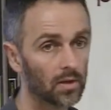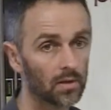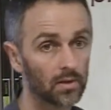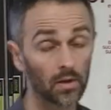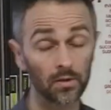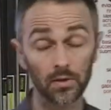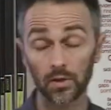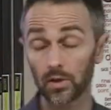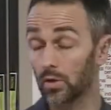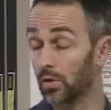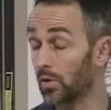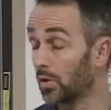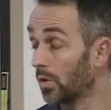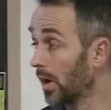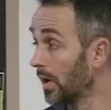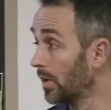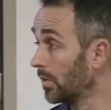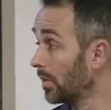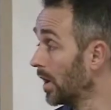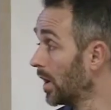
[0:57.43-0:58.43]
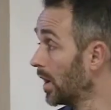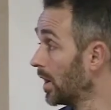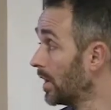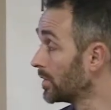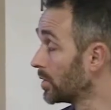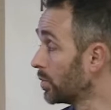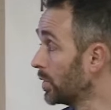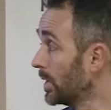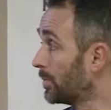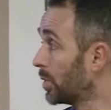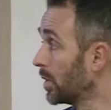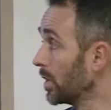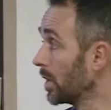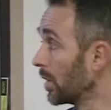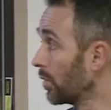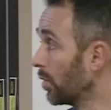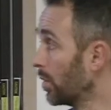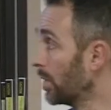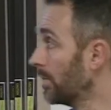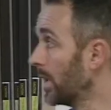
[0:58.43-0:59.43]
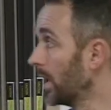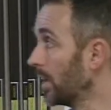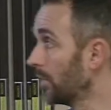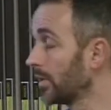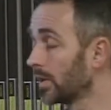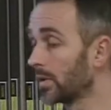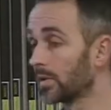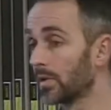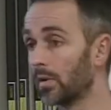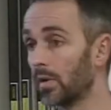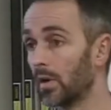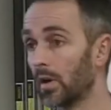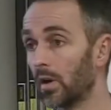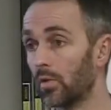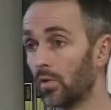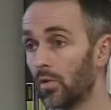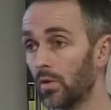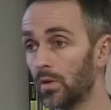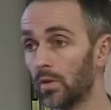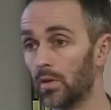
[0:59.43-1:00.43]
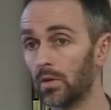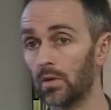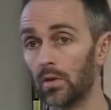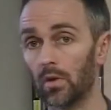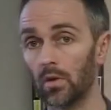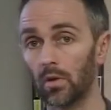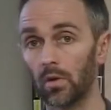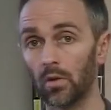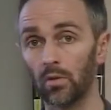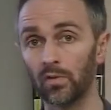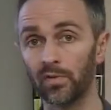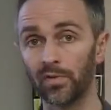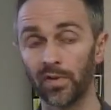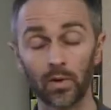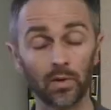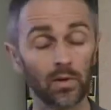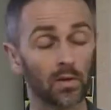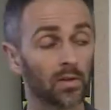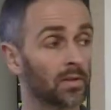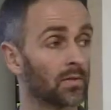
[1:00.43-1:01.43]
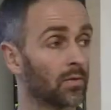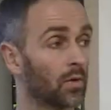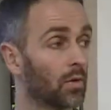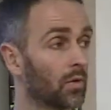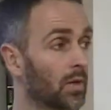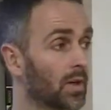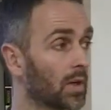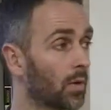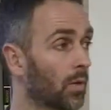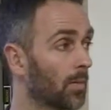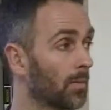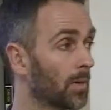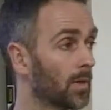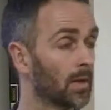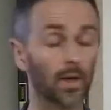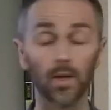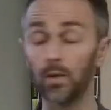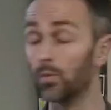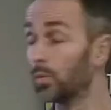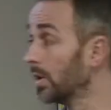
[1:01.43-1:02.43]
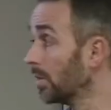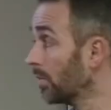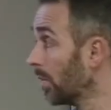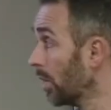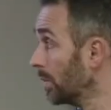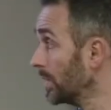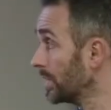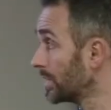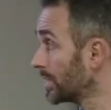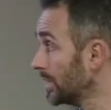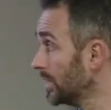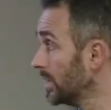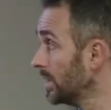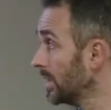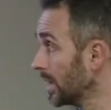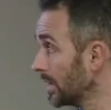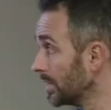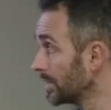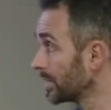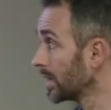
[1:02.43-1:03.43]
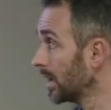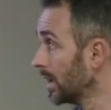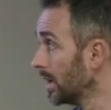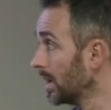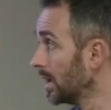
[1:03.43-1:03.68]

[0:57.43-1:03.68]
undergo. And so we pull our own metrics on our own failures of our own equipment, and what we see is